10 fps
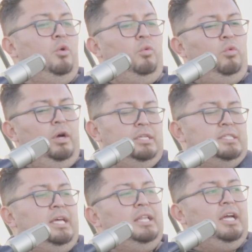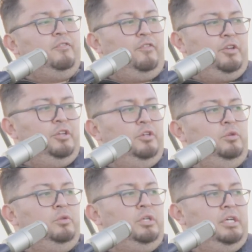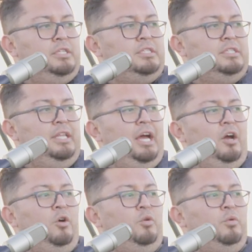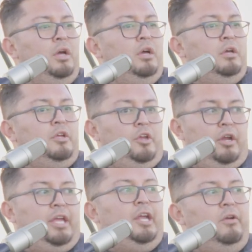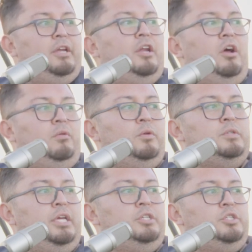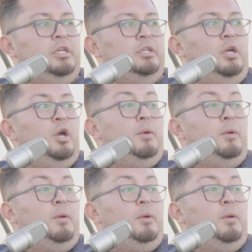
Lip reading: What is that like for you? Because now you're hearing it on rotation.